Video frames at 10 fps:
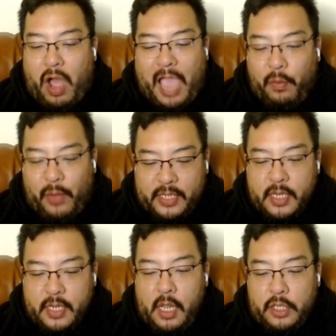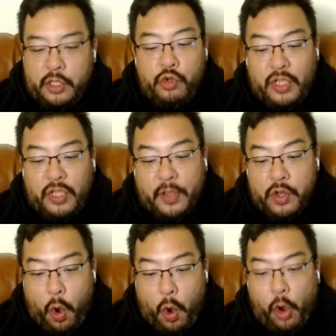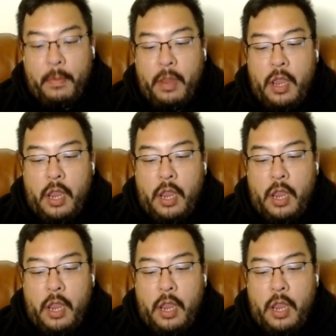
High winds, usually the norm.